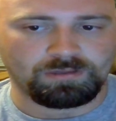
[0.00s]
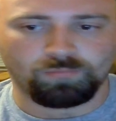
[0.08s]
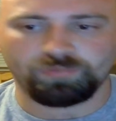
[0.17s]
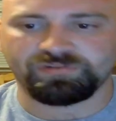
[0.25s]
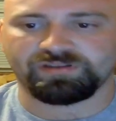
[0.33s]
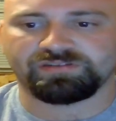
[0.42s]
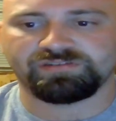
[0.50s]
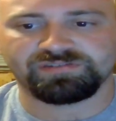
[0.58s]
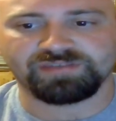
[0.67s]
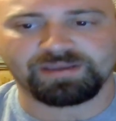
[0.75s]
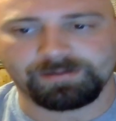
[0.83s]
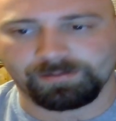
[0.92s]
was
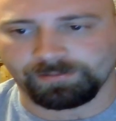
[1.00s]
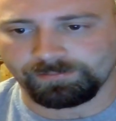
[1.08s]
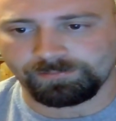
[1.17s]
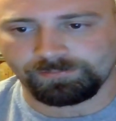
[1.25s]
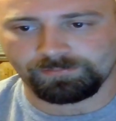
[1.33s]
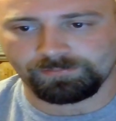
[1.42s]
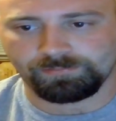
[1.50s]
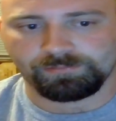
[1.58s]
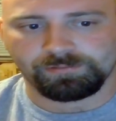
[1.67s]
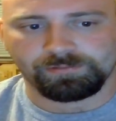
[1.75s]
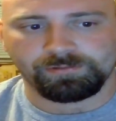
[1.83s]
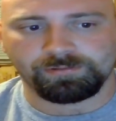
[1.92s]
exciting.
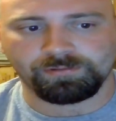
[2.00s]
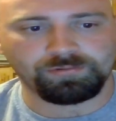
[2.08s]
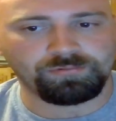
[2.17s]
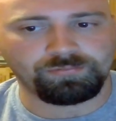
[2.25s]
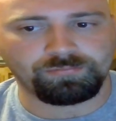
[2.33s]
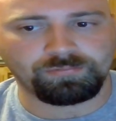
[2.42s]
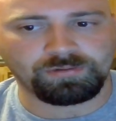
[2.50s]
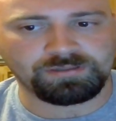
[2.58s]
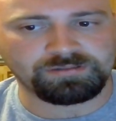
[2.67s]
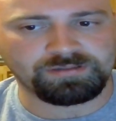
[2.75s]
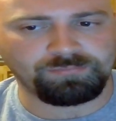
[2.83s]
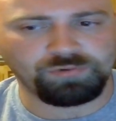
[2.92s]
At
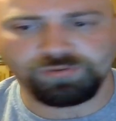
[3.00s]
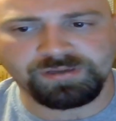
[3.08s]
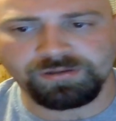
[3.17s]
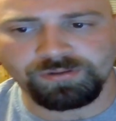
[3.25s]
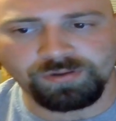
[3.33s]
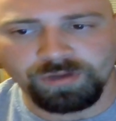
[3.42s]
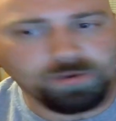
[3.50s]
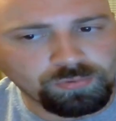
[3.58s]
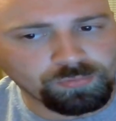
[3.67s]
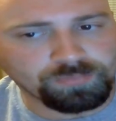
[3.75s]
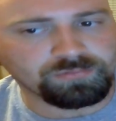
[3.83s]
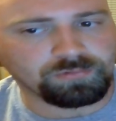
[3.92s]
that time you didn't know
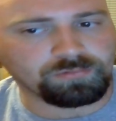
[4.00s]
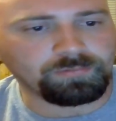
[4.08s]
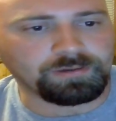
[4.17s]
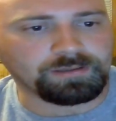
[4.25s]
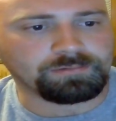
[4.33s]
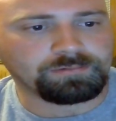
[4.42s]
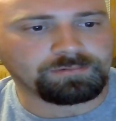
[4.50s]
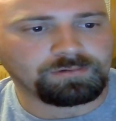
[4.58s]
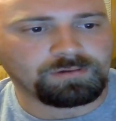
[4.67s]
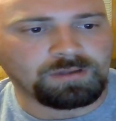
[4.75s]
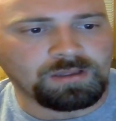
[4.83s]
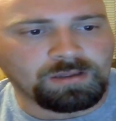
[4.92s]
who was going to win.
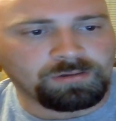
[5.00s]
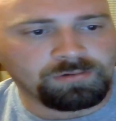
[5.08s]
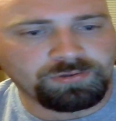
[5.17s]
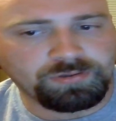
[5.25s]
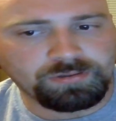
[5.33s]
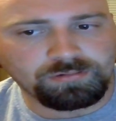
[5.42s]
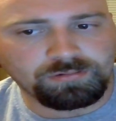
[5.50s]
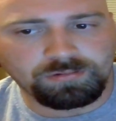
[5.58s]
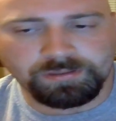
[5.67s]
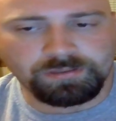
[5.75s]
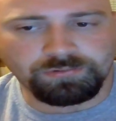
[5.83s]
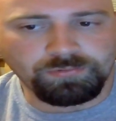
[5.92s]
Now,
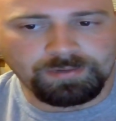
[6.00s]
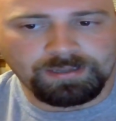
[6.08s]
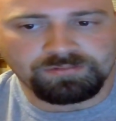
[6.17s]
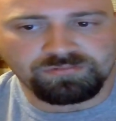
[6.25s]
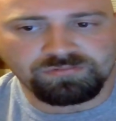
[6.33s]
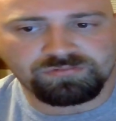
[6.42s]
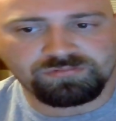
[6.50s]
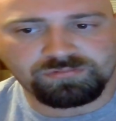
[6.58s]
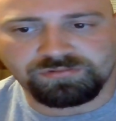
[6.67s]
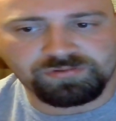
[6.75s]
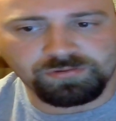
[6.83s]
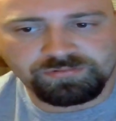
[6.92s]
you had
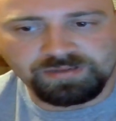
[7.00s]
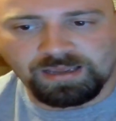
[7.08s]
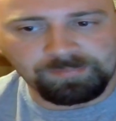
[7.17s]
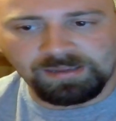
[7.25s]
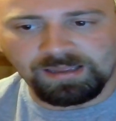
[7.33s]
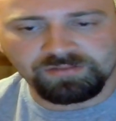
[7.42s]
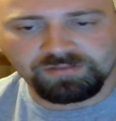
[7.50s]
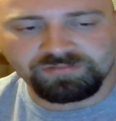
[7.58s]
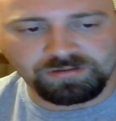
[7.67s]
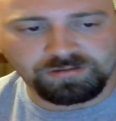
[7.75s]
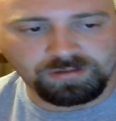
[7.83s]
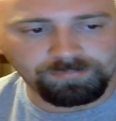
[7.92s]
the two top guys in
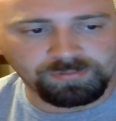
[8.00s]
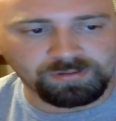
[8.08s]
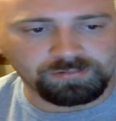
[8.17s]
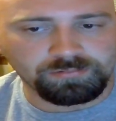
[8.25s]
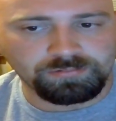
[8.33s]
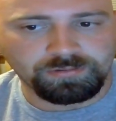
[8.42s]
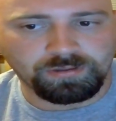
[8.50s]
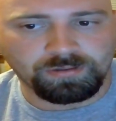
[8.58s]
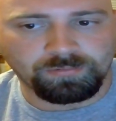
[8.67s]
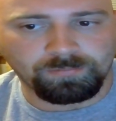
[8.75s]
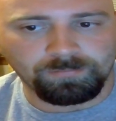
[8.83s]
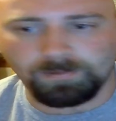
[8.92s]
the company.
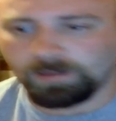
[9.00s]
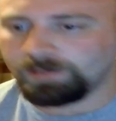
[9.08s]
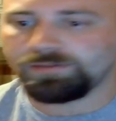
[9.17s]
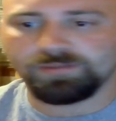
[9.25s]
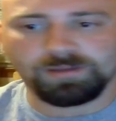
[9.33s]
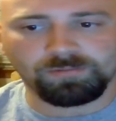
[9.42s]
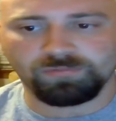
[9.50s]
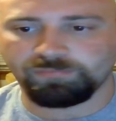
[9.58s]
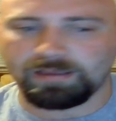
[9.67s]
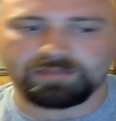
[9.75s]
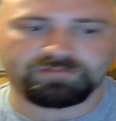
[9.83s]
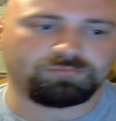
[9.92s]
Anything was
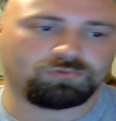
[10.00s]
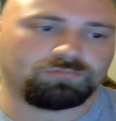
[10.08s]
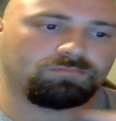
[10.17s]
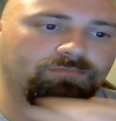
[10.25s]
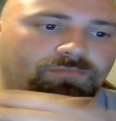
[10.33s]
possible.